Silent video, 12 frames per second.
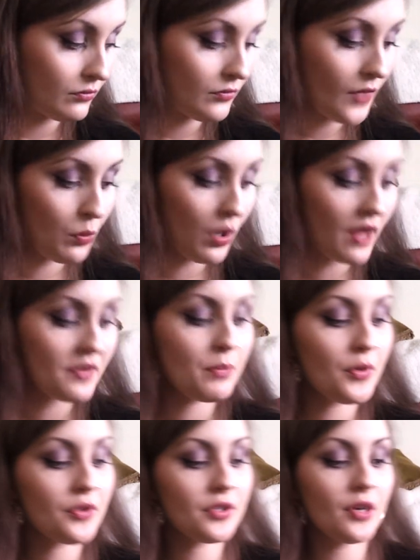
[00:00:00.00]
While I was in
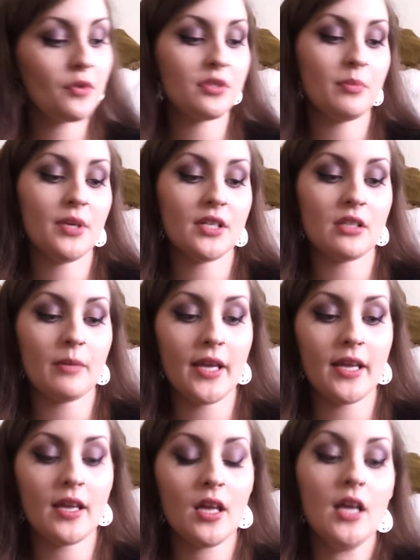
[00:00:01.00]
Boots, I also picked up
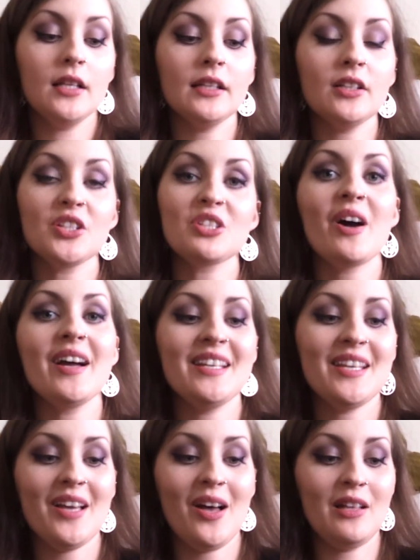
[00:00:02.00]
a little
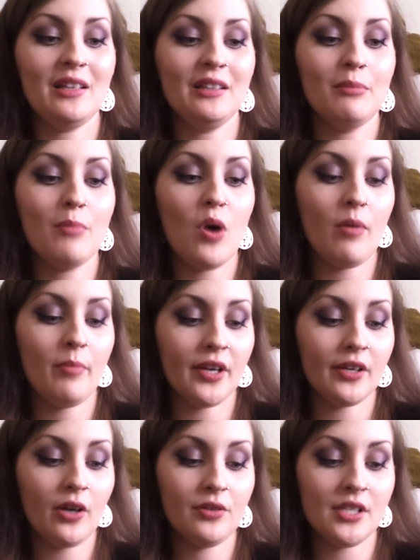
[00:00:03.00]
tiny Le Mans by
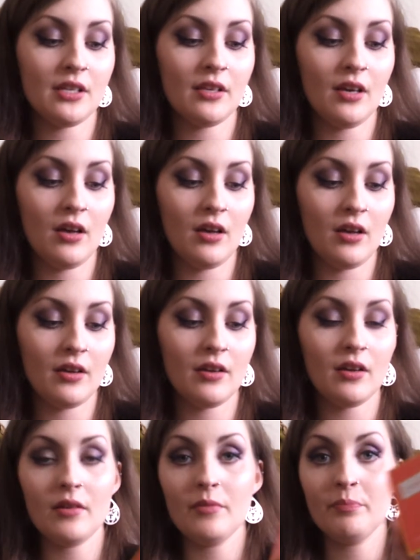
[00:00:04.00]
Coty
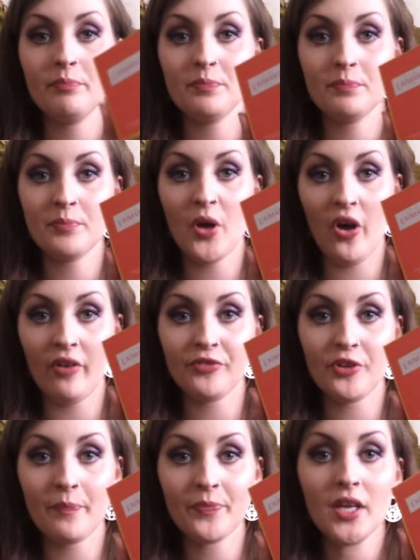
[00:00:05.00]

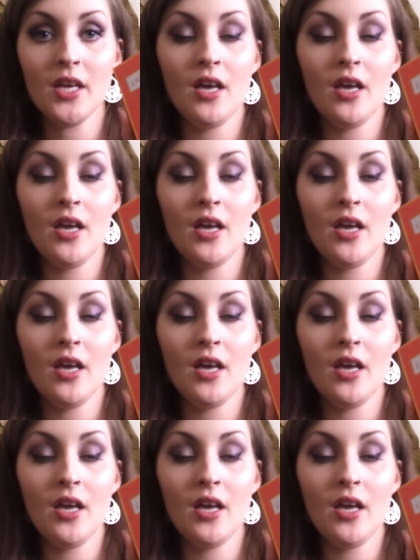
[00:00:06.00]
perfume.